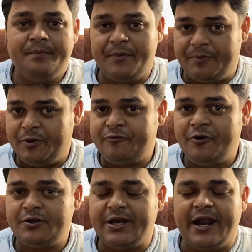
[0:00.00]
But
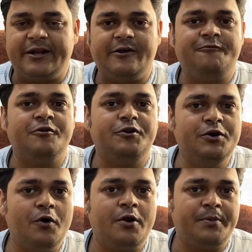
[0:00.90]
before that, if you're
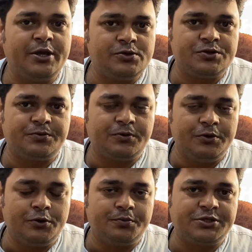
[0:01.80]
new on my
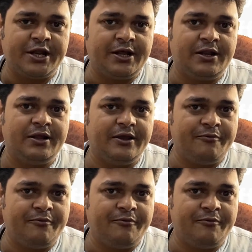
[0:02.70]
YouTube channel,